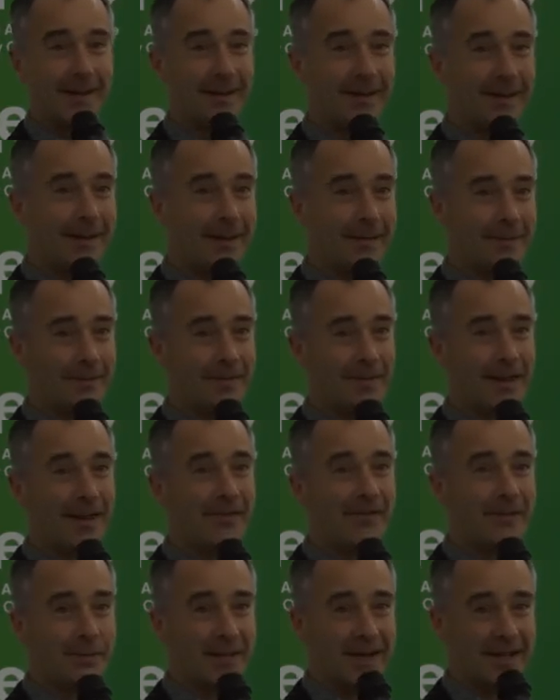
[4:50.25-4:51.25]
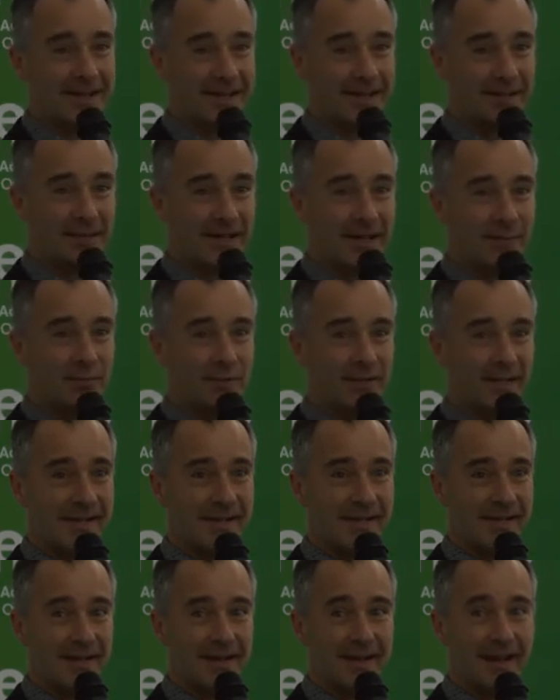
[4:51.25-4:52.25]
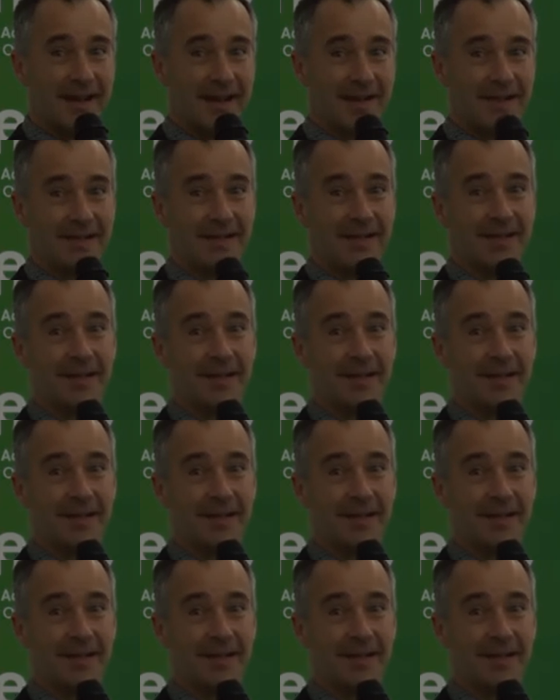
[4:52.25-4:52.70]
The information that's being presented tonight